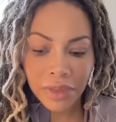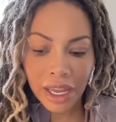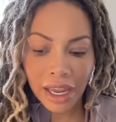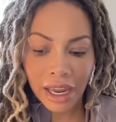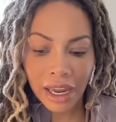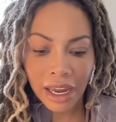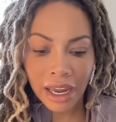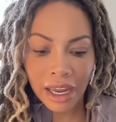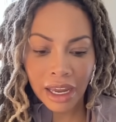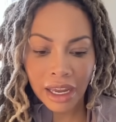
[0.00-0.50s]

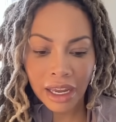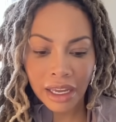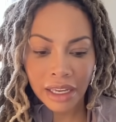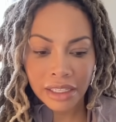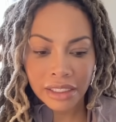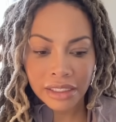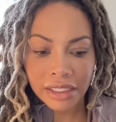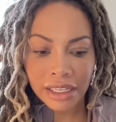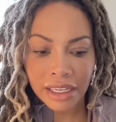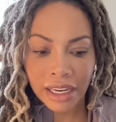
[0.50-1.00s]

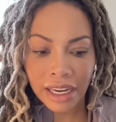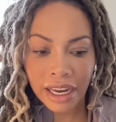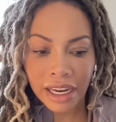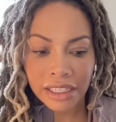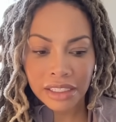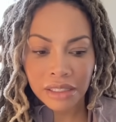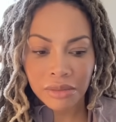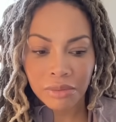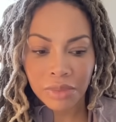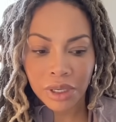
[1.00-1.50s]
And it
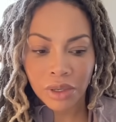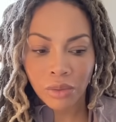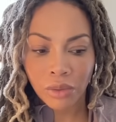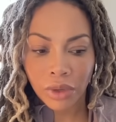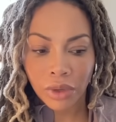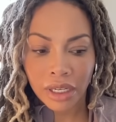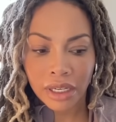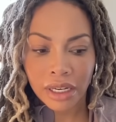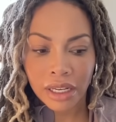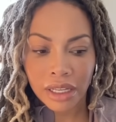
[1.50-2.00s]
hasn't been
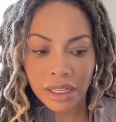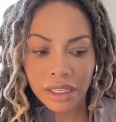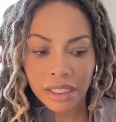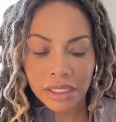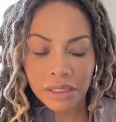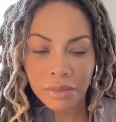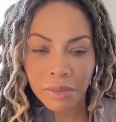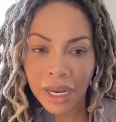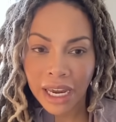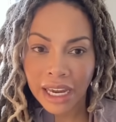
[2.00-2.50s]
one
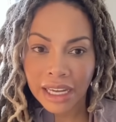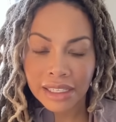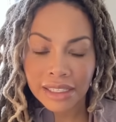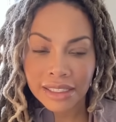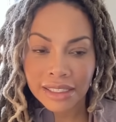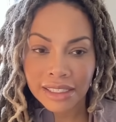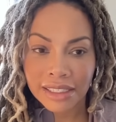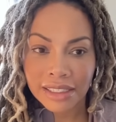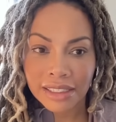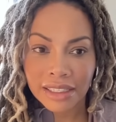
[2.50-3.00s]
this bad
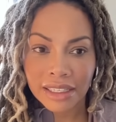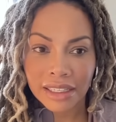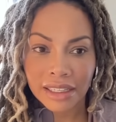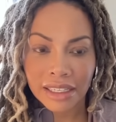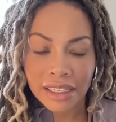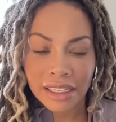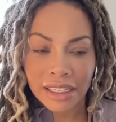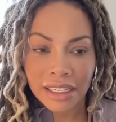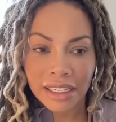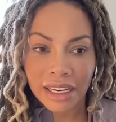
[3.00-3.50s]
since
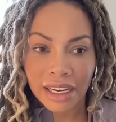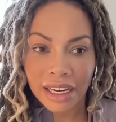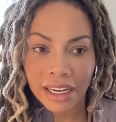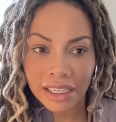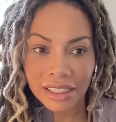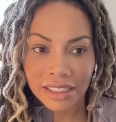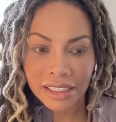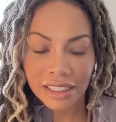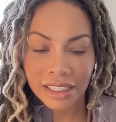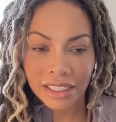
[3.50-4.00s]
the
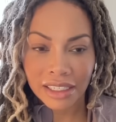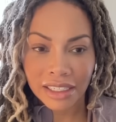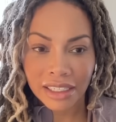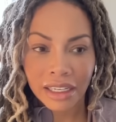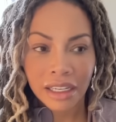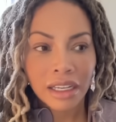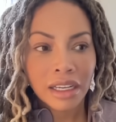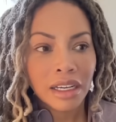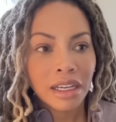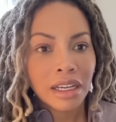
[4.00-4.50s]
eighteen
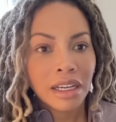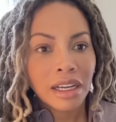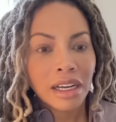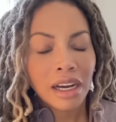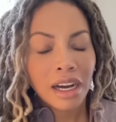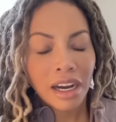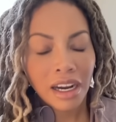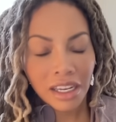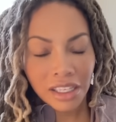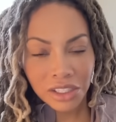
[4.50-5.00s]

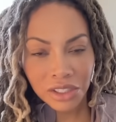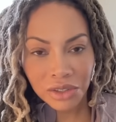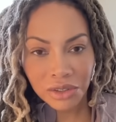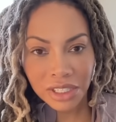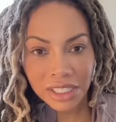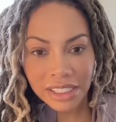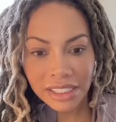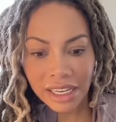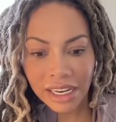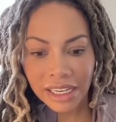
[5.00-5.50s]

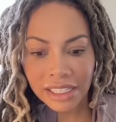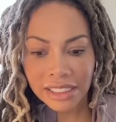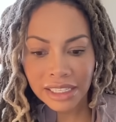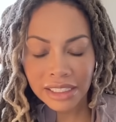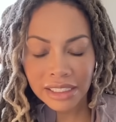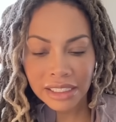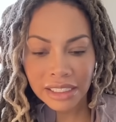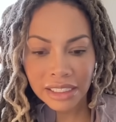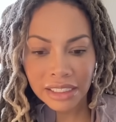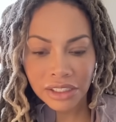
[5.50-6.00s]
hundreds. As I
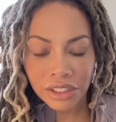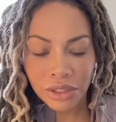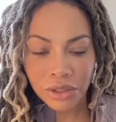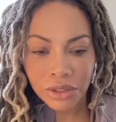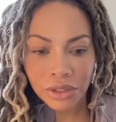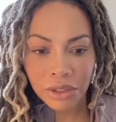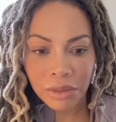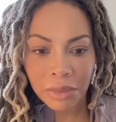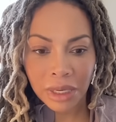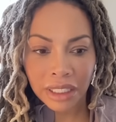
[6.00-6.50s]
did
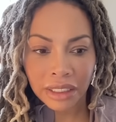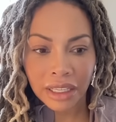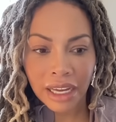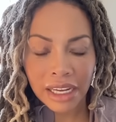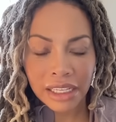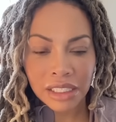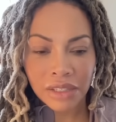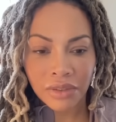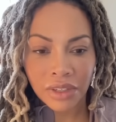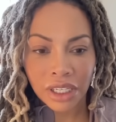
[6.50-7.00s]
showed you in my
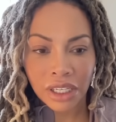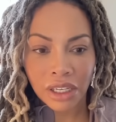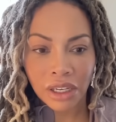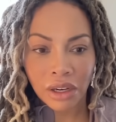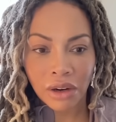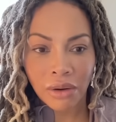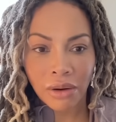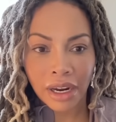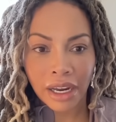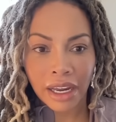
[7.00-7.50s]
last
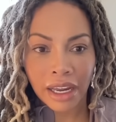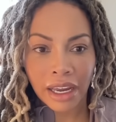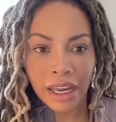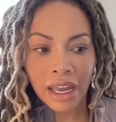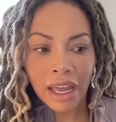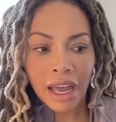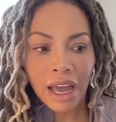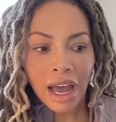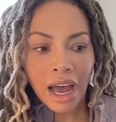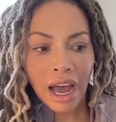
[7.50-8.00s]
video, I
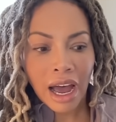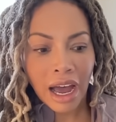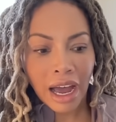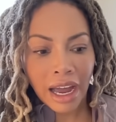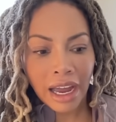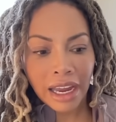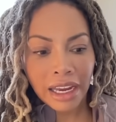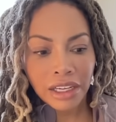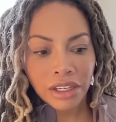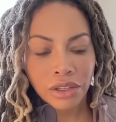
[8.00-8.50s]

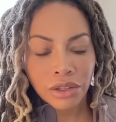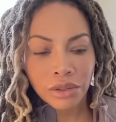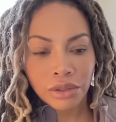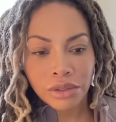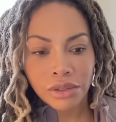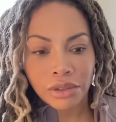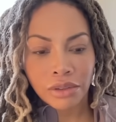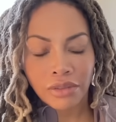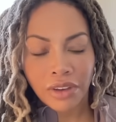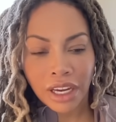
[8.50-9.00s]
I knew
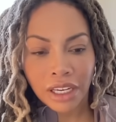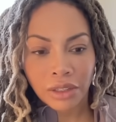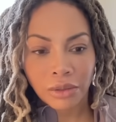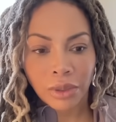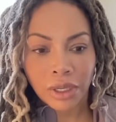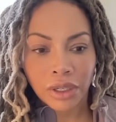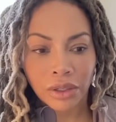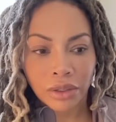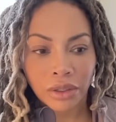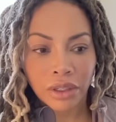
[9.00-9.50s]
to
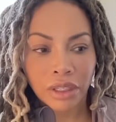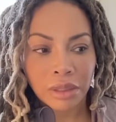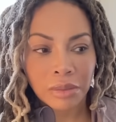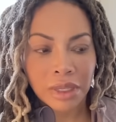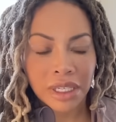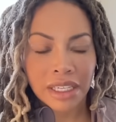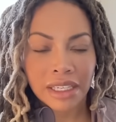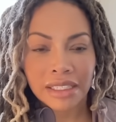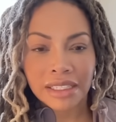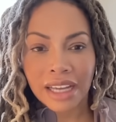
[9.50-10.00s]
evacuate early
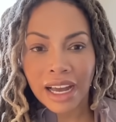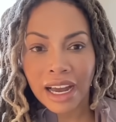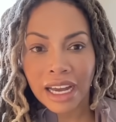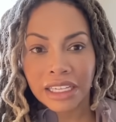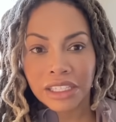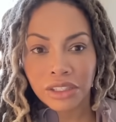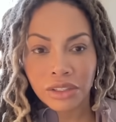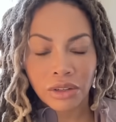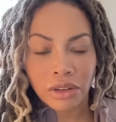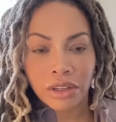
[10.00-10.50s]
because I
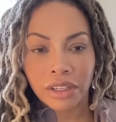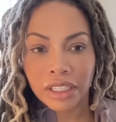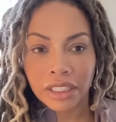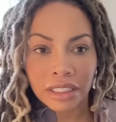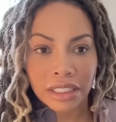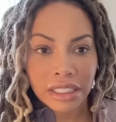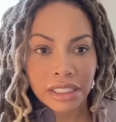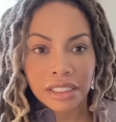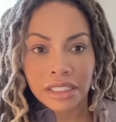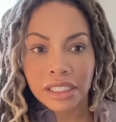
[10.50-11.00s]
started
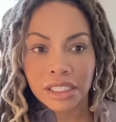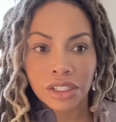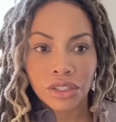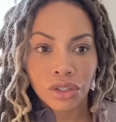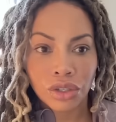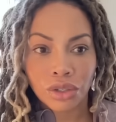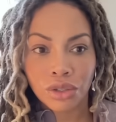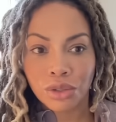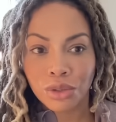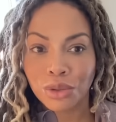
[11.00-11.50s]
listening
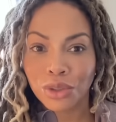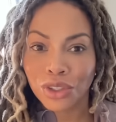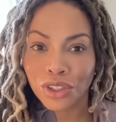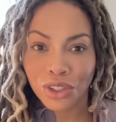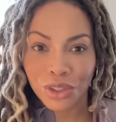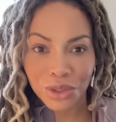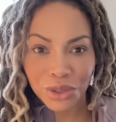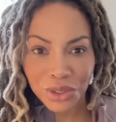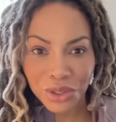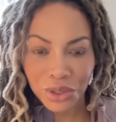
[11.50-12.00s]
to
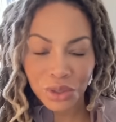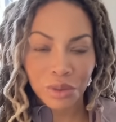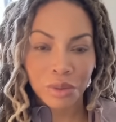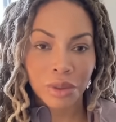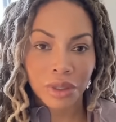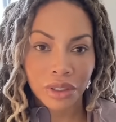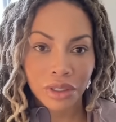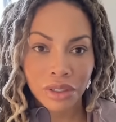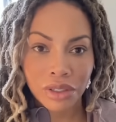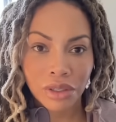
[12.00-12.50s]

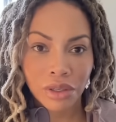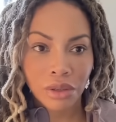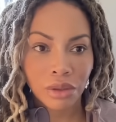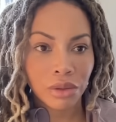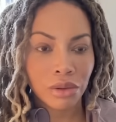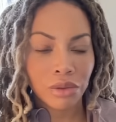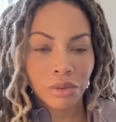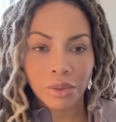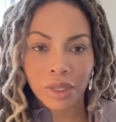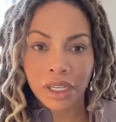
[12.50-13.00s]
YouTubers
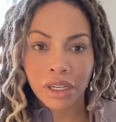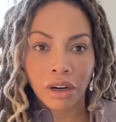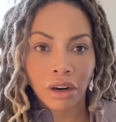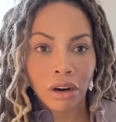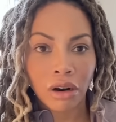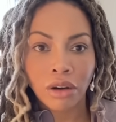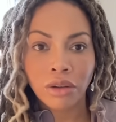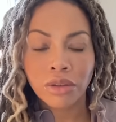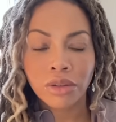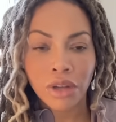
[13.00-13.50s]
who we
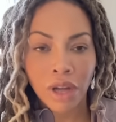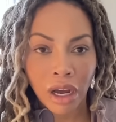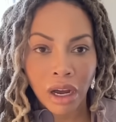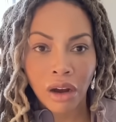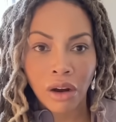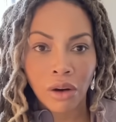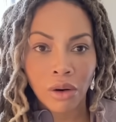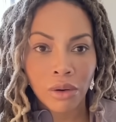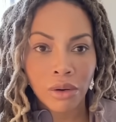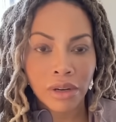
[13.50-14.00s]
all
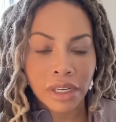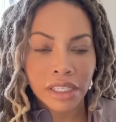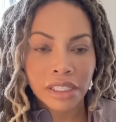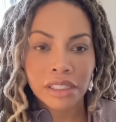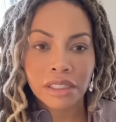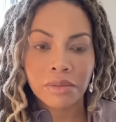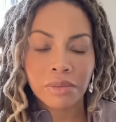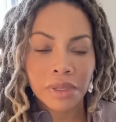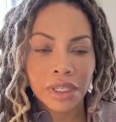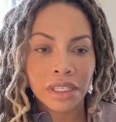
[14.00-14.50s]
know,
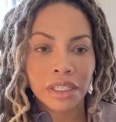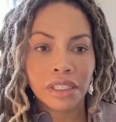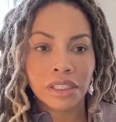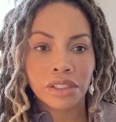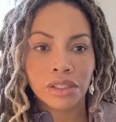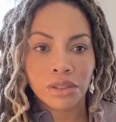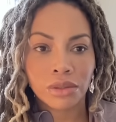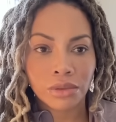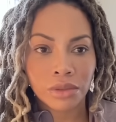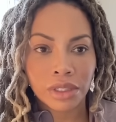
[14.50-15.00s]
independent
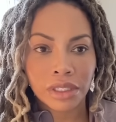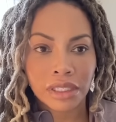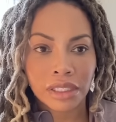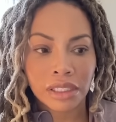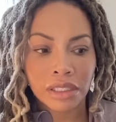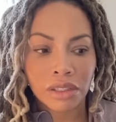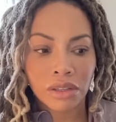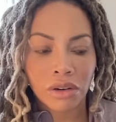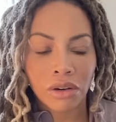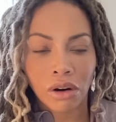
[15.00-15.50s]

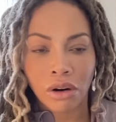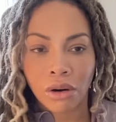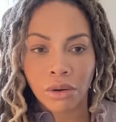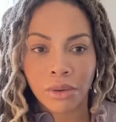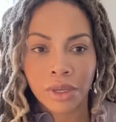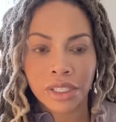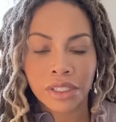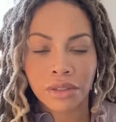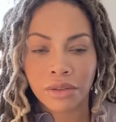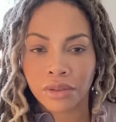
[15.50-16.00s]
sources are
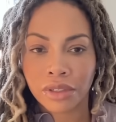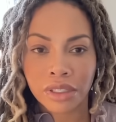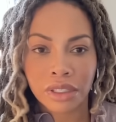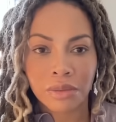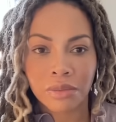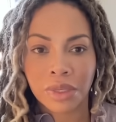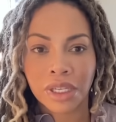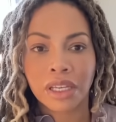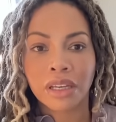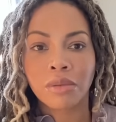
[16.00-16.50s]
always going to
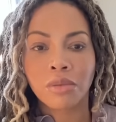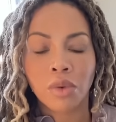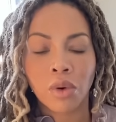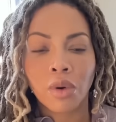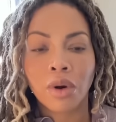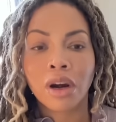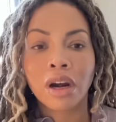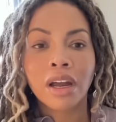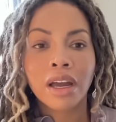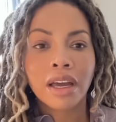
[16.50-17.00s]
be
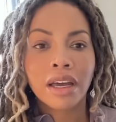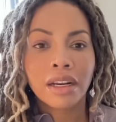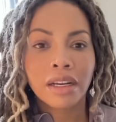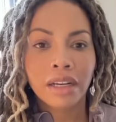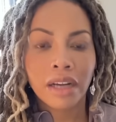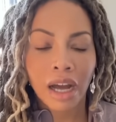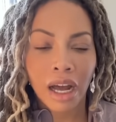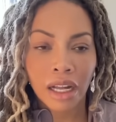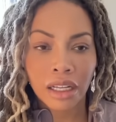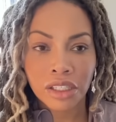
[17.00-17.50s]
more
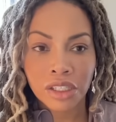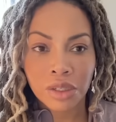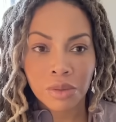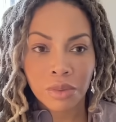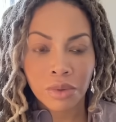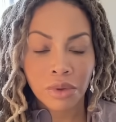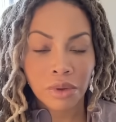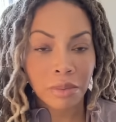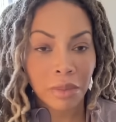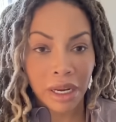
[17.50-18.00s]

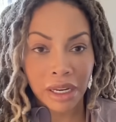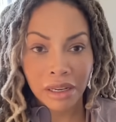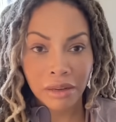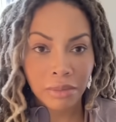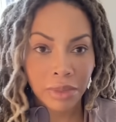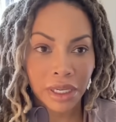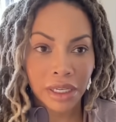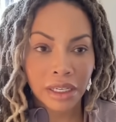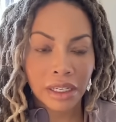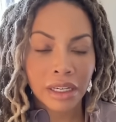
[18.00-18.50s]
knowledgeable, in my
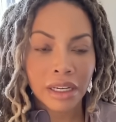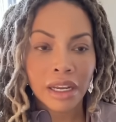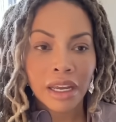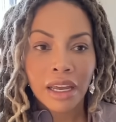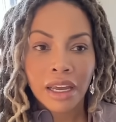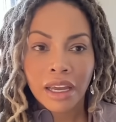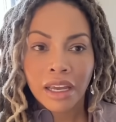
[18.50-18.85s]
opinion.